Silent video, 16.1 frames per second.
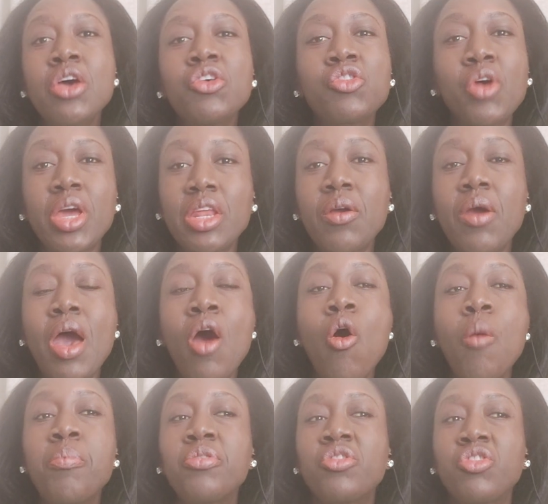So anyway, I
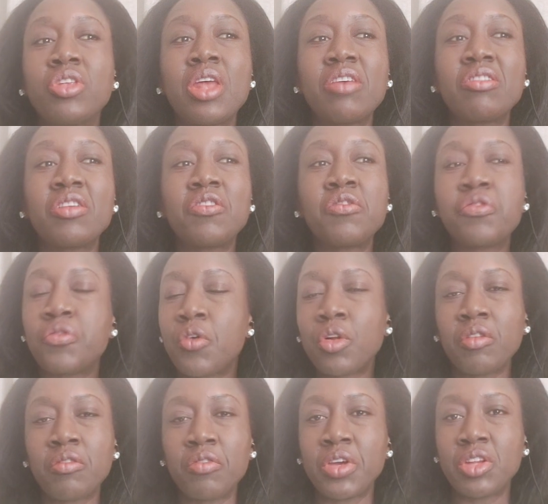hope she doesn't
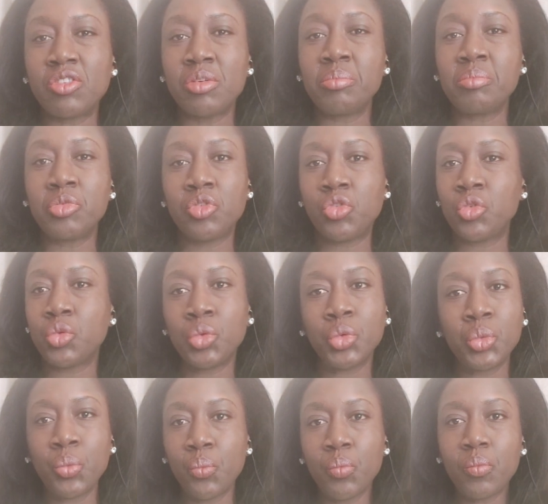fall victim
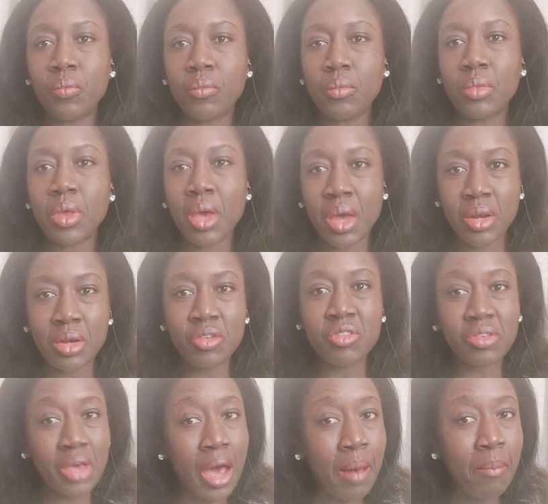to any
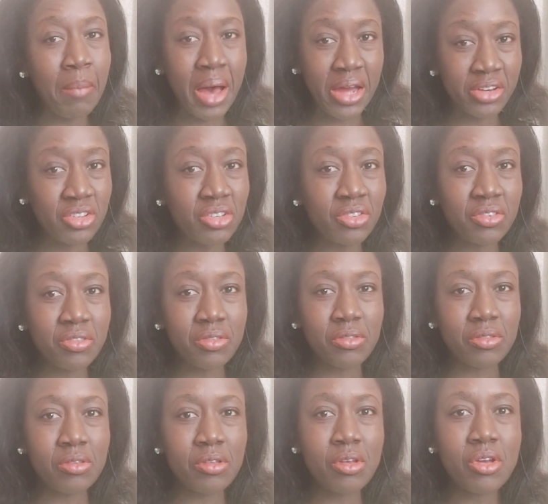scam
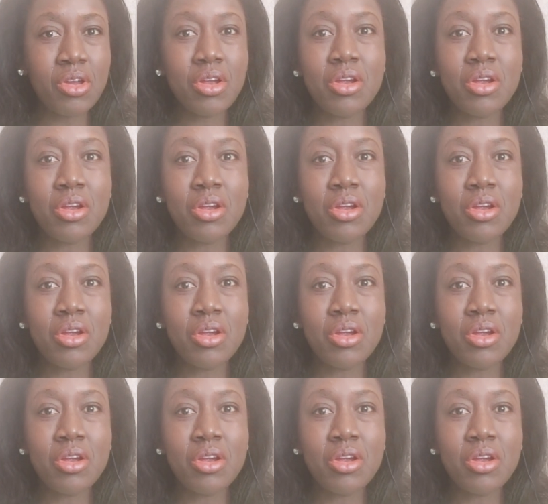artists.